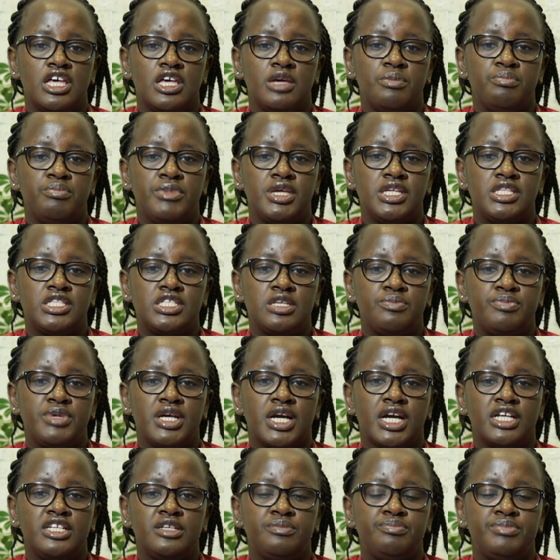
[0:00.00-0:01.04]
may
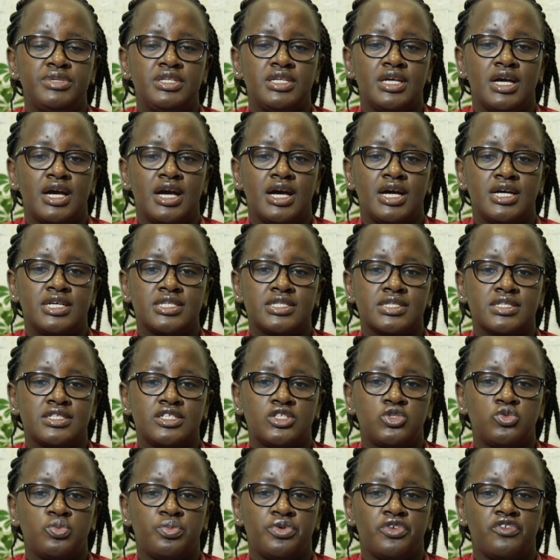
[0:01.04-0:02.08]
typically be
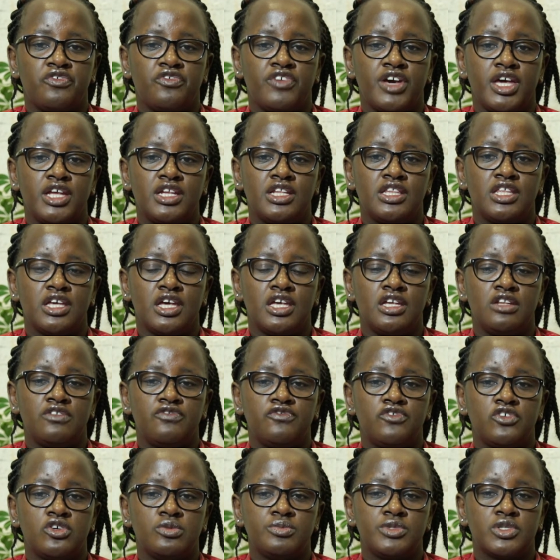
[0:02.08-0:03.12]
asked to provide their
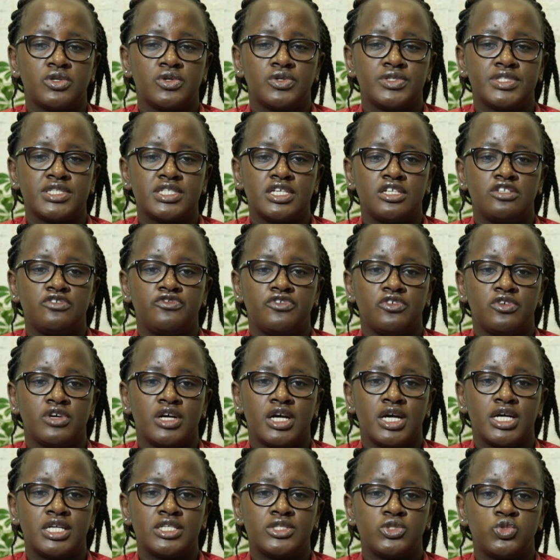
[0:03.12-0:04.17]
informed consent for
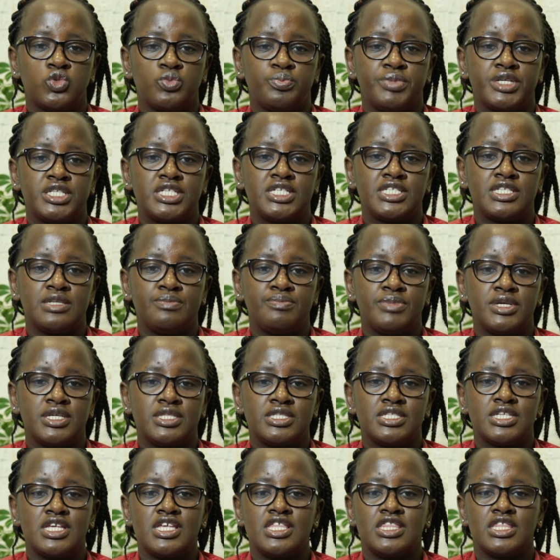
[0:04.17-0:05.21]
girls to
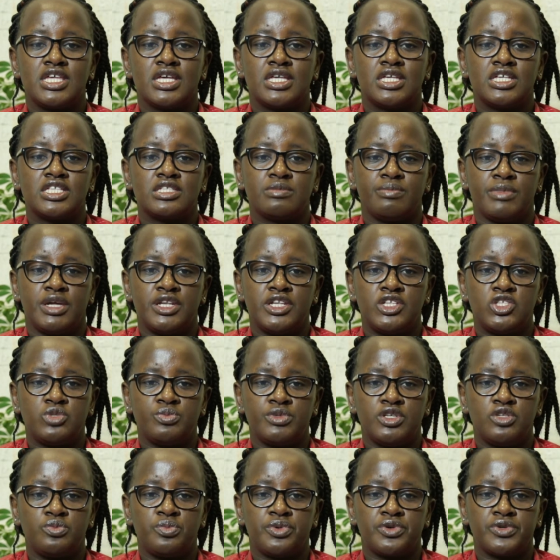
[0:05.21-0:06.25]
participate in the case
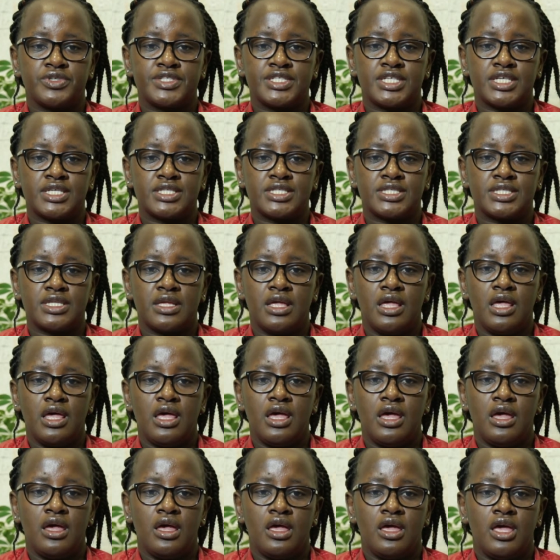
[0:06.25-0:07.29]
management process.
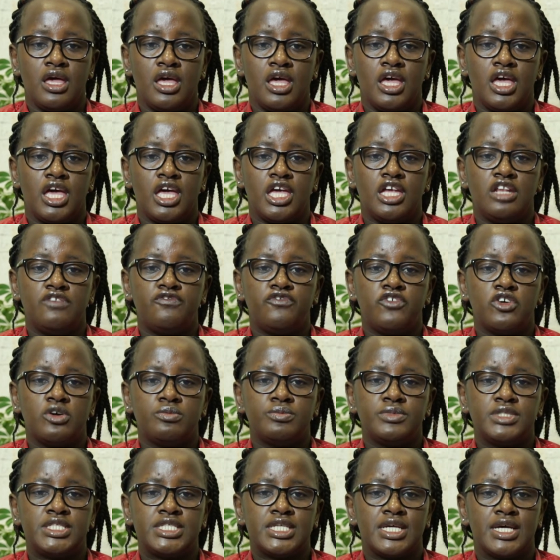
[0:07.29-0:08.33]

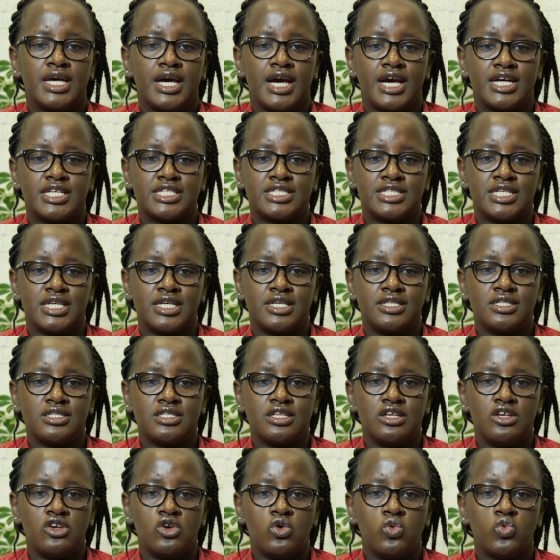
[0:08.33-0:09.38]
Informed assent
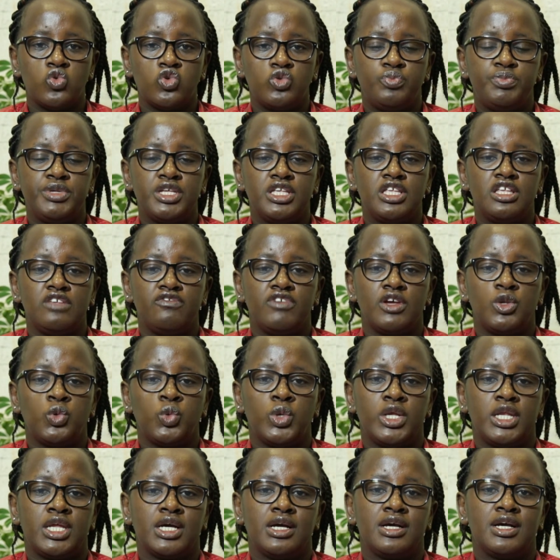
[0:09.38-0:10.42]
would be given
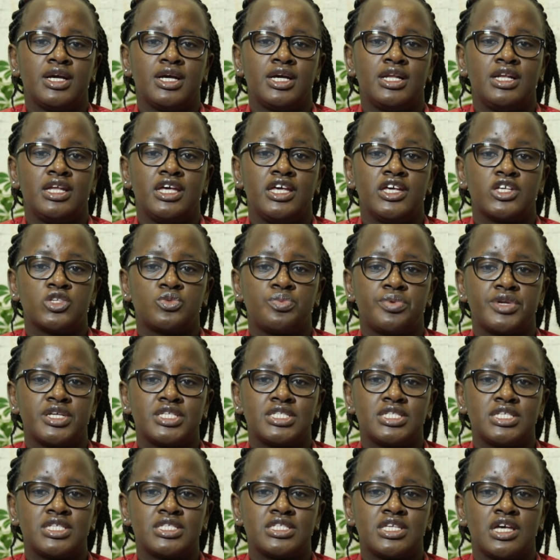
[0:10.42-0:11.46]
when a girl
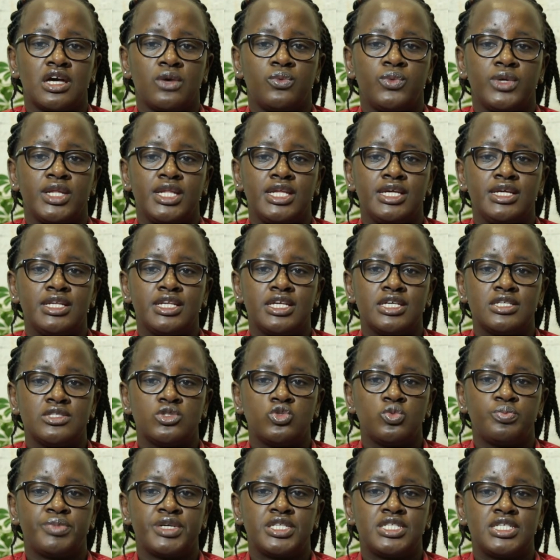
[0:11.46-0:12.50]
expresses her willingness
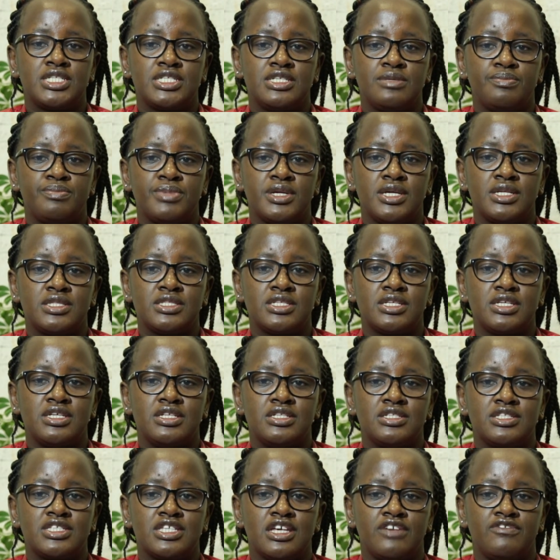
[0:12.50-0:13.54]
to participate
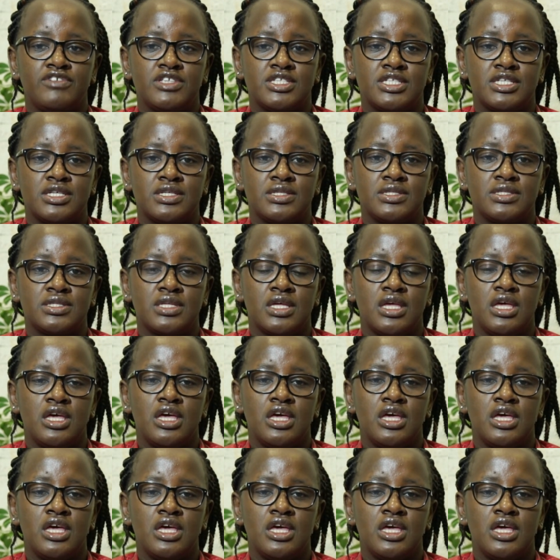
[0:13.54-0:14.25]
in services.